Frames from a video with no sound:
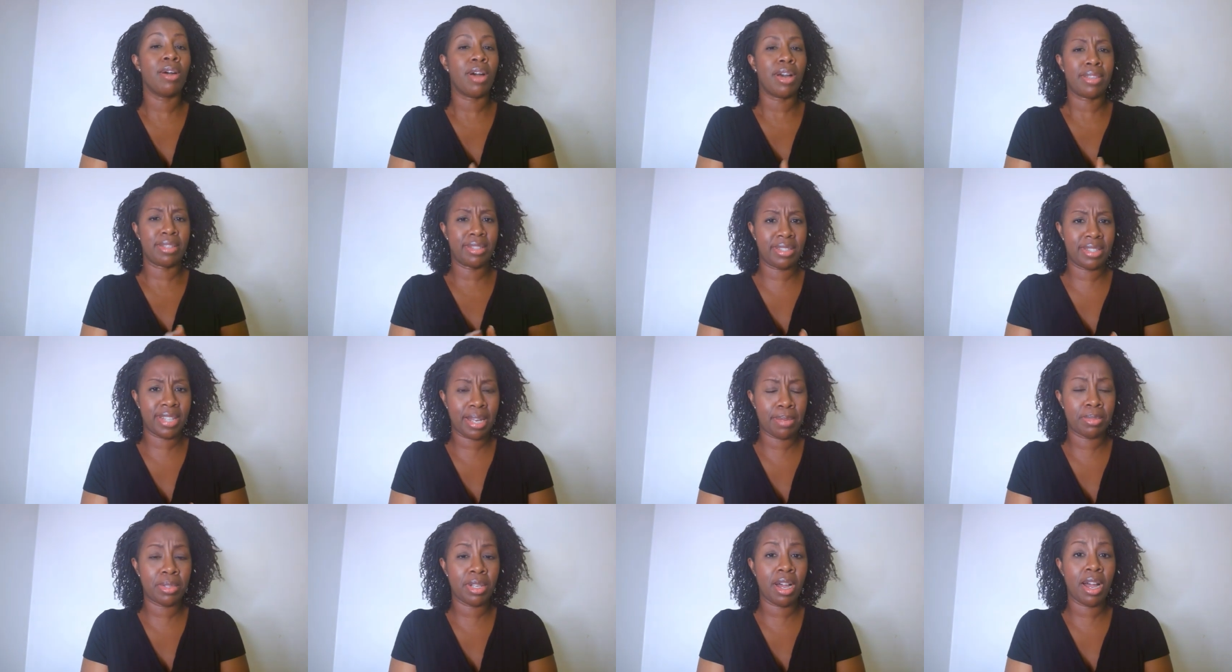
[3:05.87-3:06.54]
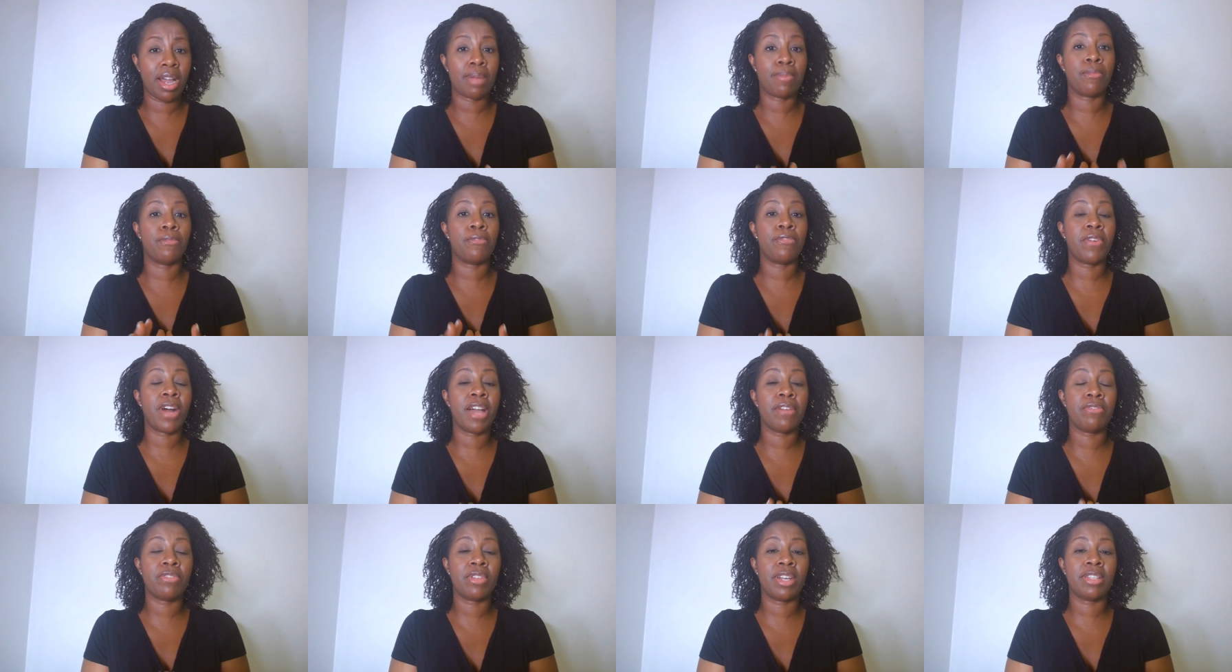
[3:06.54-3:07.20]
same time,
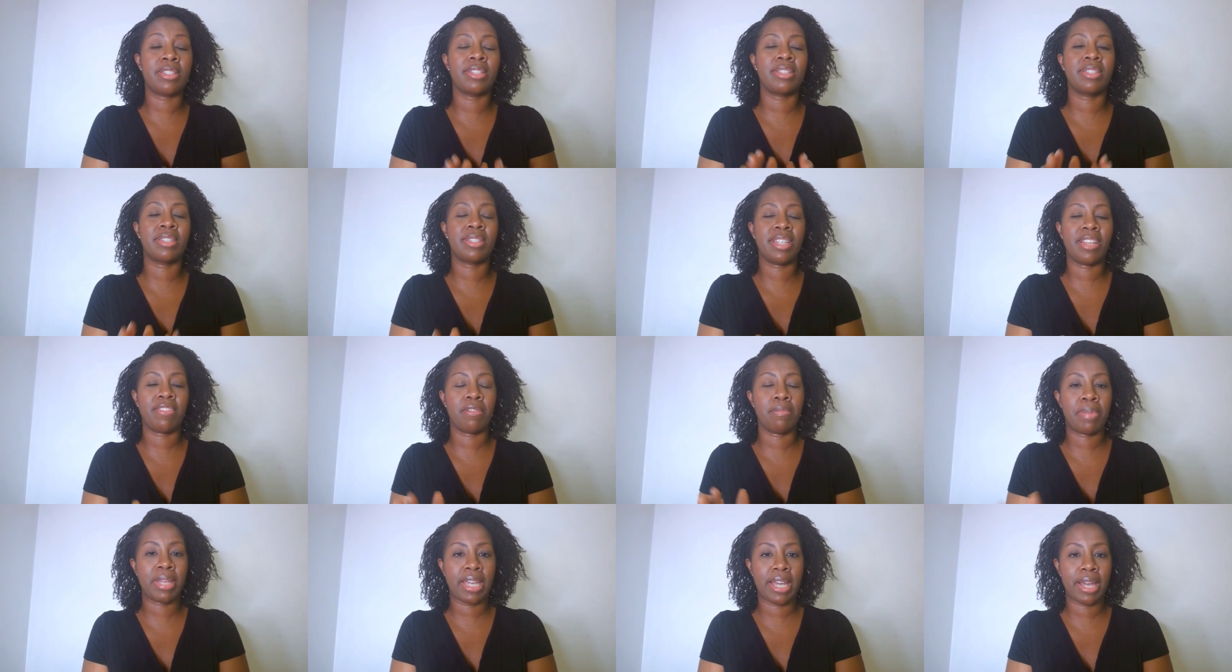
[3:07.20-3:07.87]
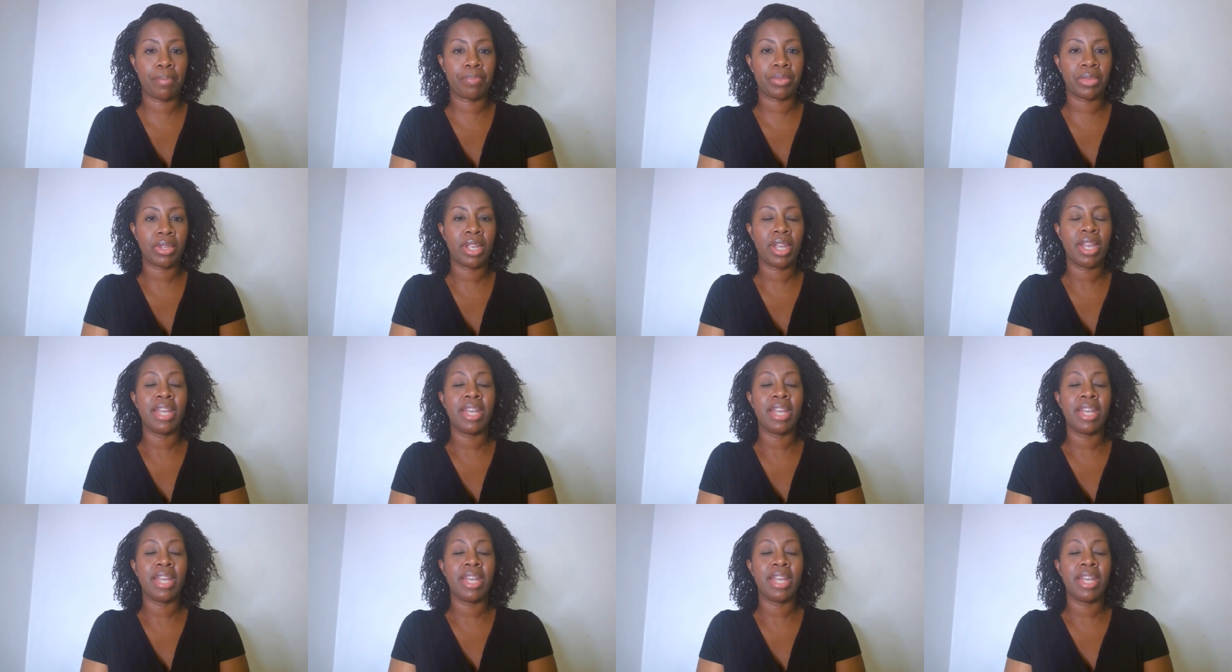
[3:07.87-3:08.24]
five thirty to seven p m